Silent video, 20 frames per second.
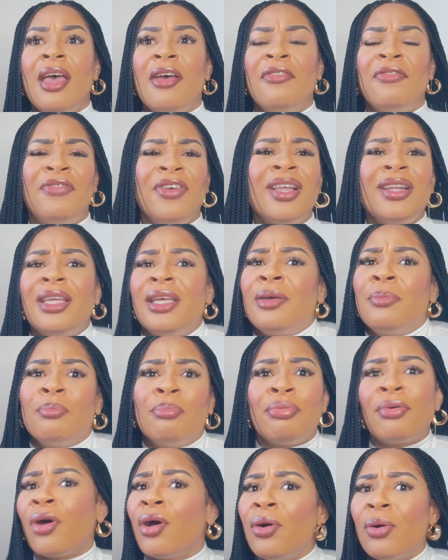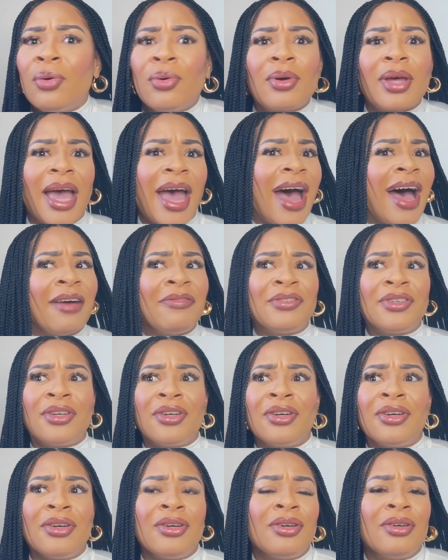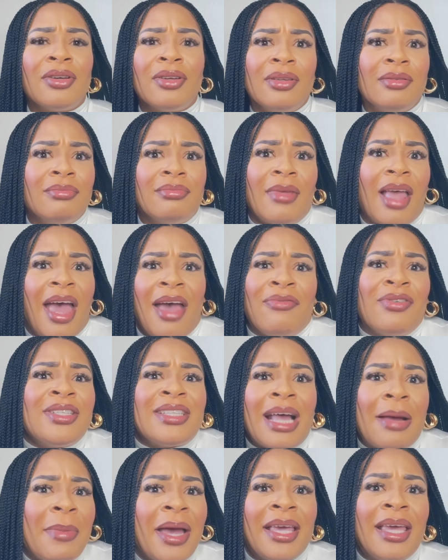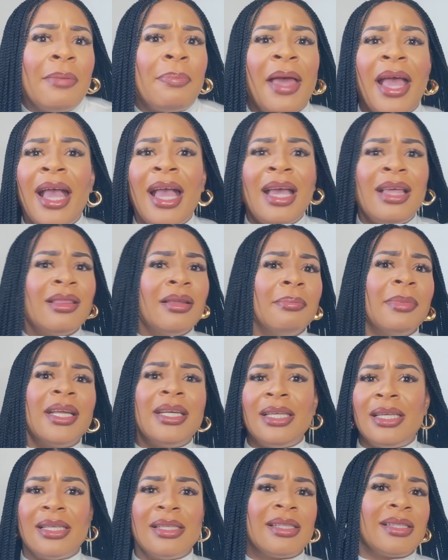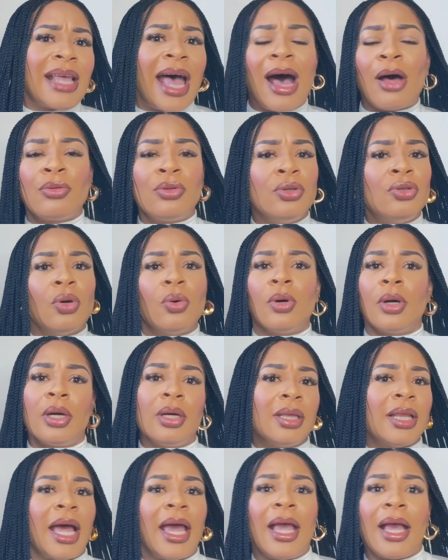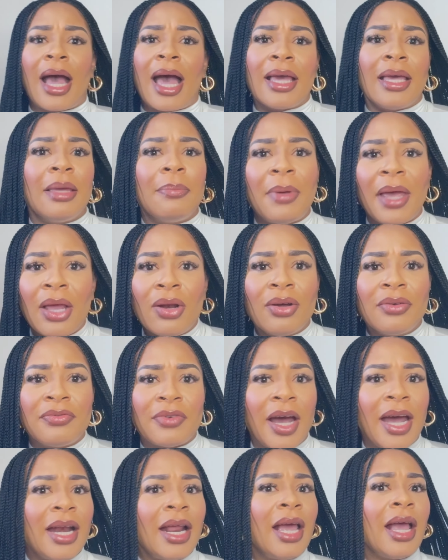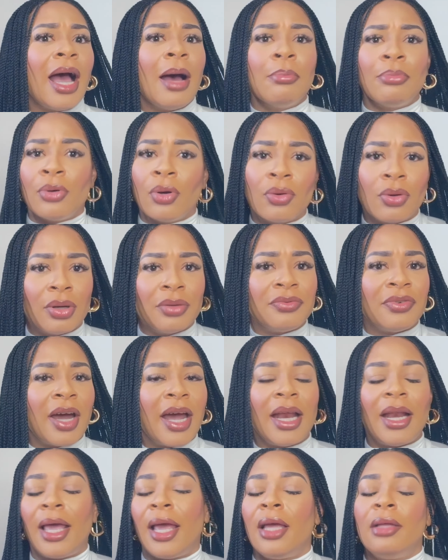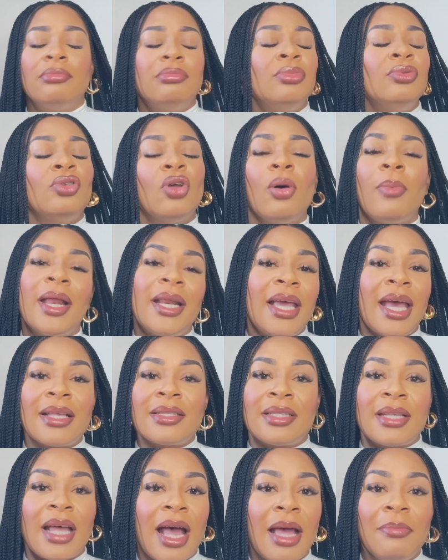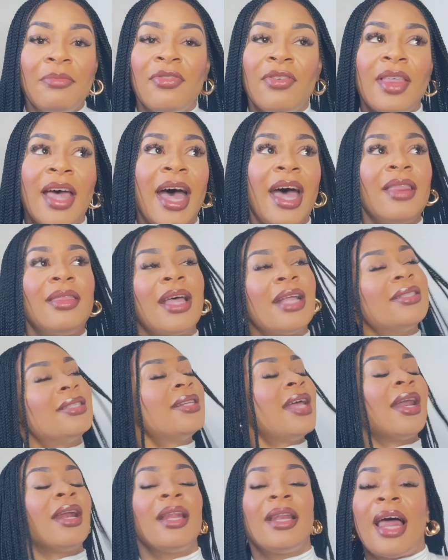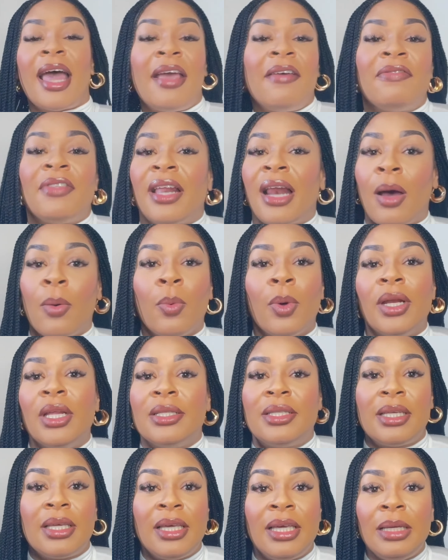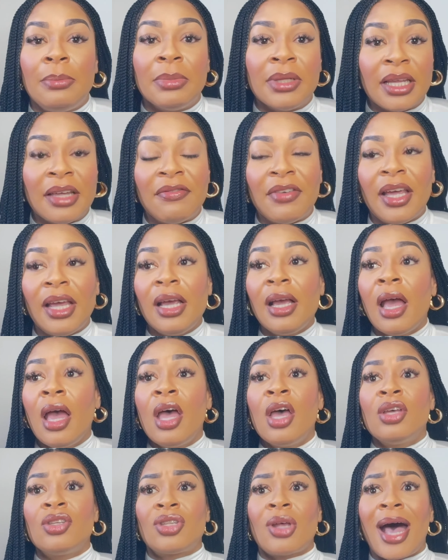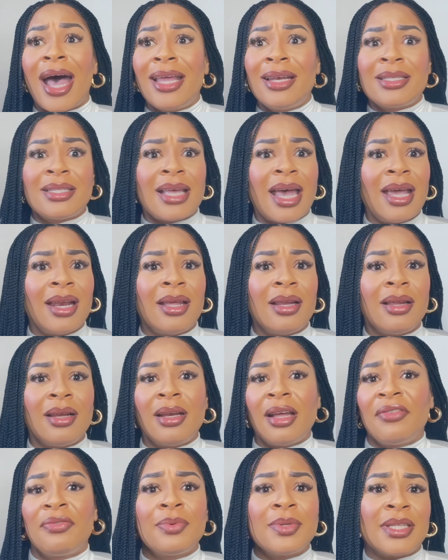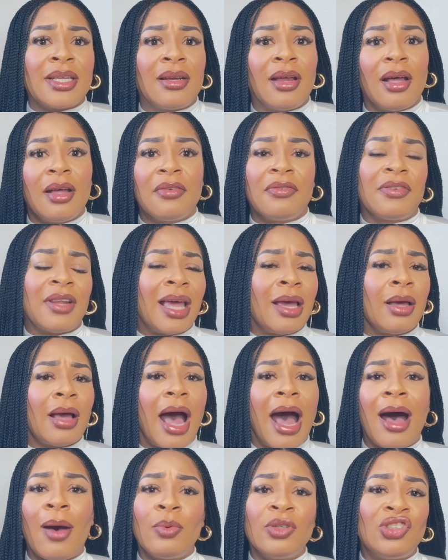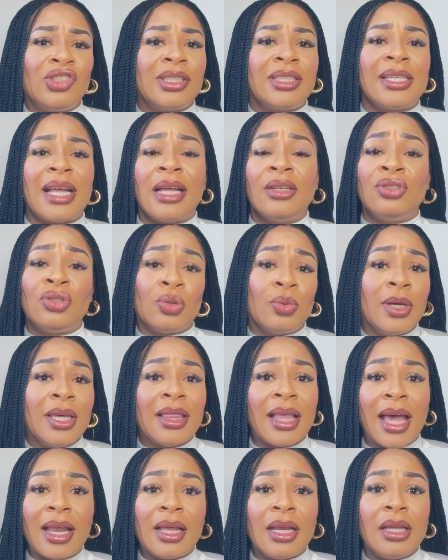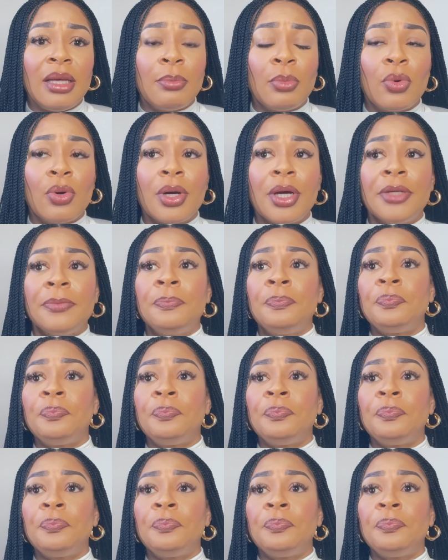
feeling broke after every time I get paid, the money is out the door. Like, I get paid on Friday, I'm broke on Friday. Nobody has time for that. That's not a life that I wanted to keep living. So I decided enough was enough. Like, I was just not doing that anymore.